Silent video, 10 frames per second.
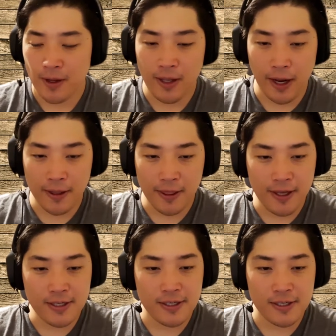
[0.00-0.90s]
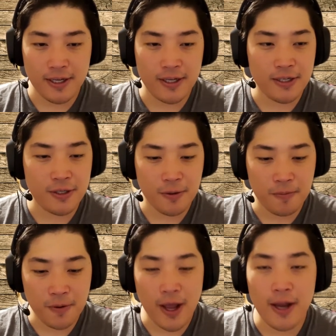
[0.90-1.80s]
Like, this is your
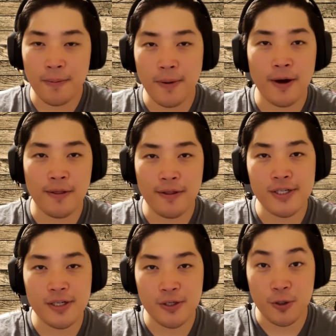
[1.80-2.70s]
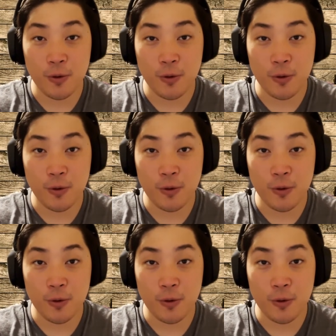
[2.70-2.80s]
bread and butter, this is your